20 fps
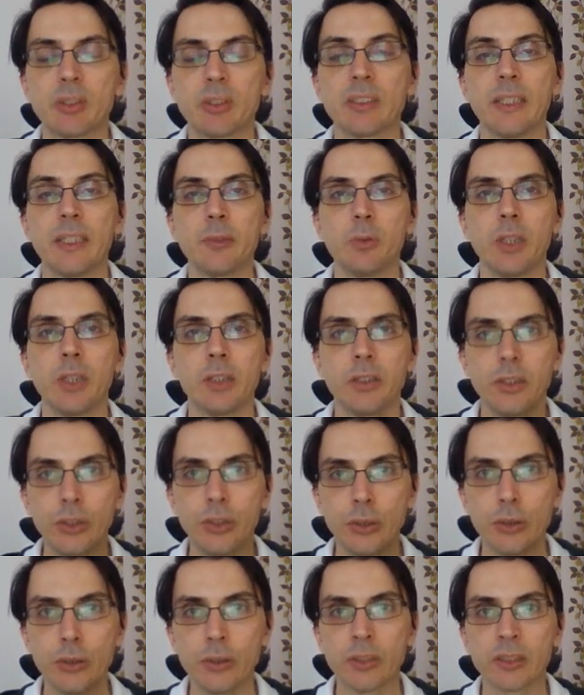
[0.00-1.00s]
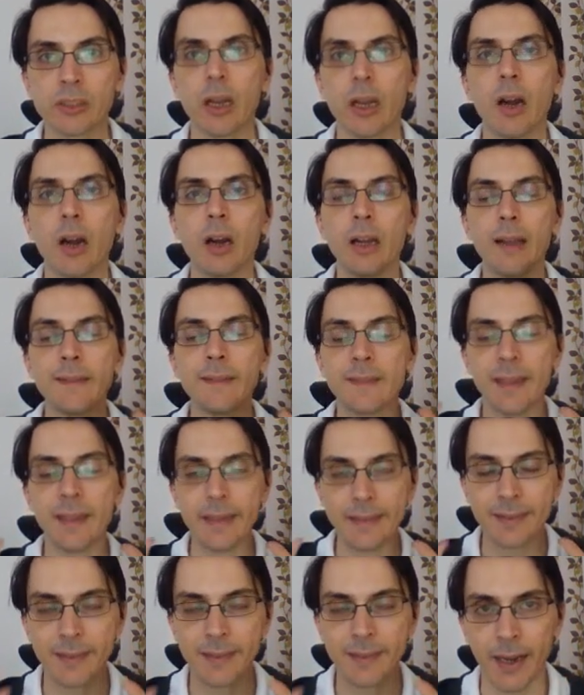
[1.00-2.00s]
that we're gonna use the
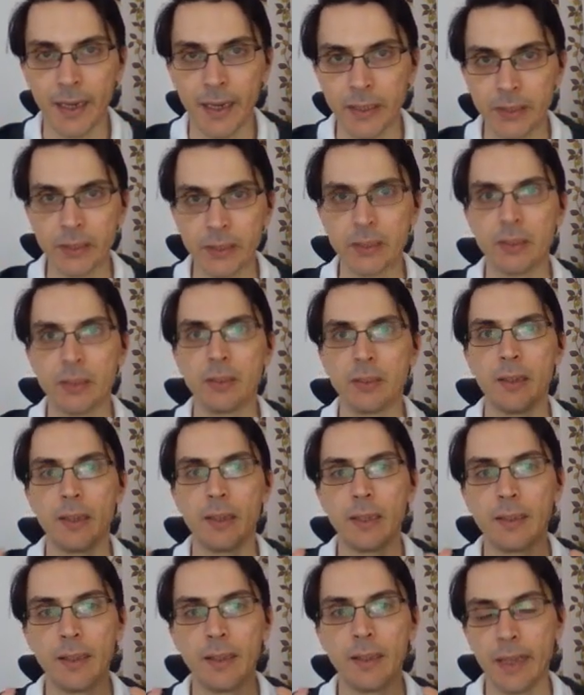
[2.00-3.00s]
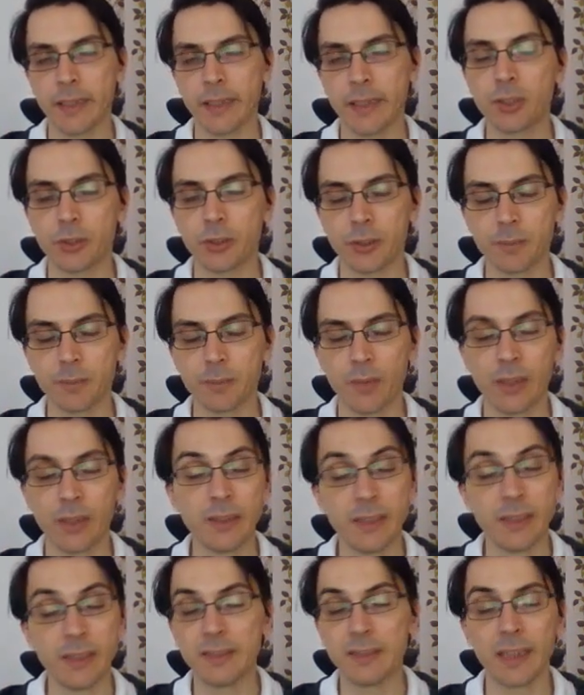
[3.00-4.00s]
entire lecture and the
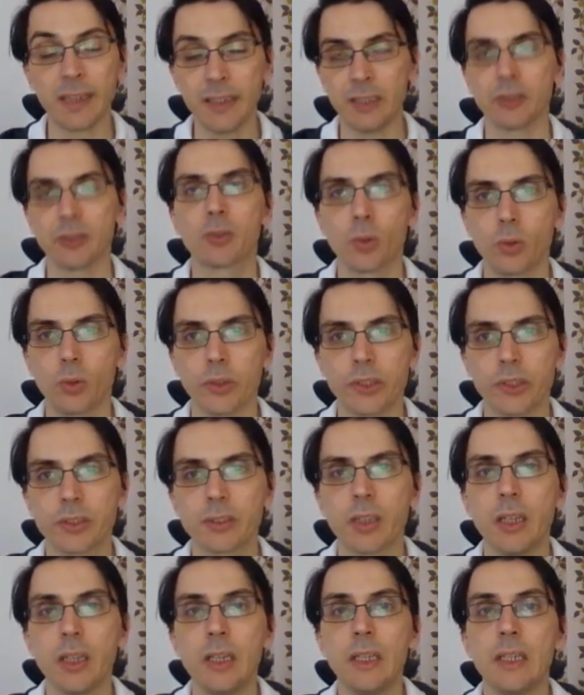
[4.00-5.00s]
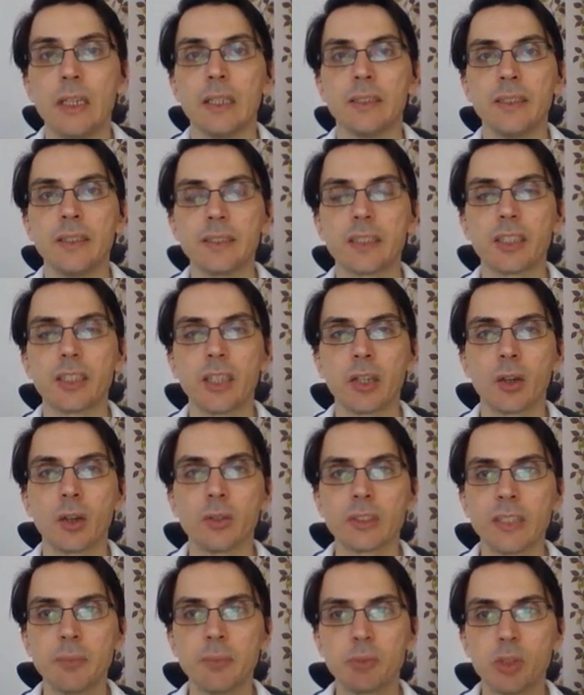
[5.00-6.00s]
entire course. These are the
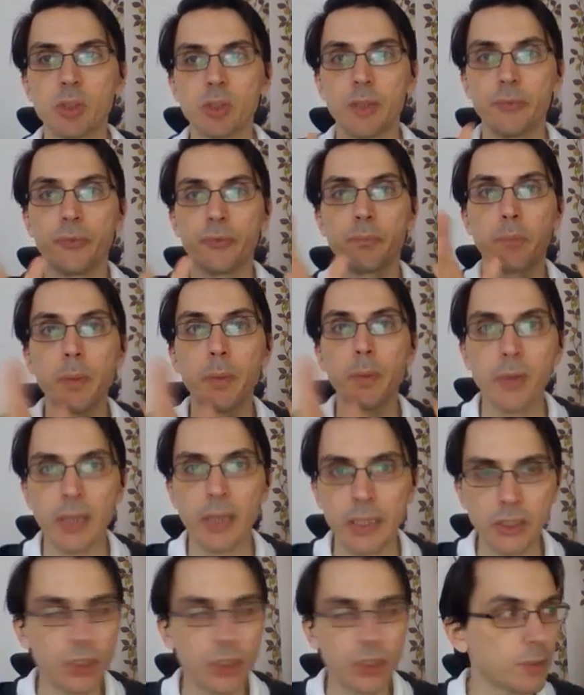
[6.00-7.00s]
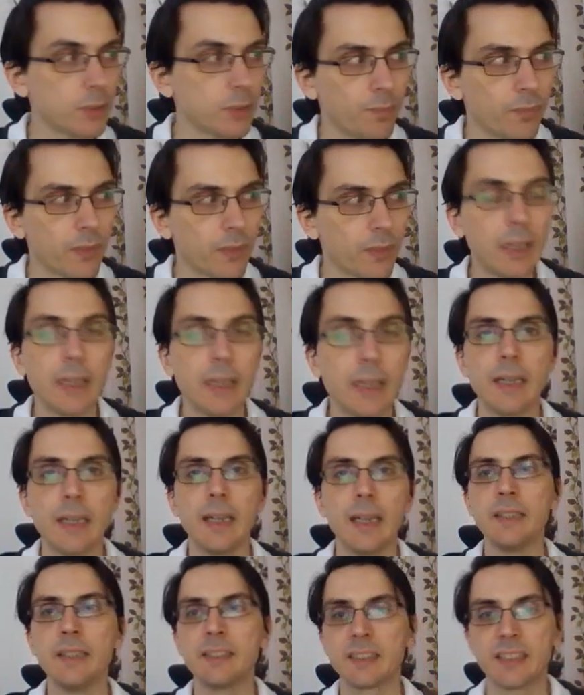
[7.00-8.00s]
concepts of population
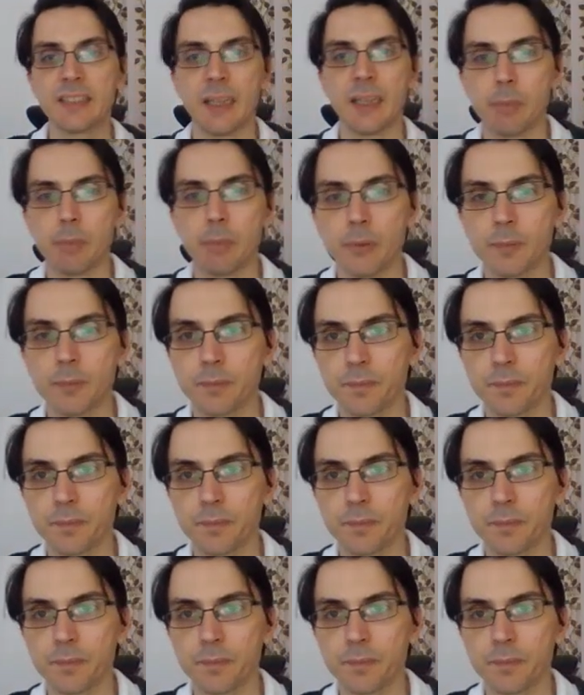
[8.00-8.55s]
and sample.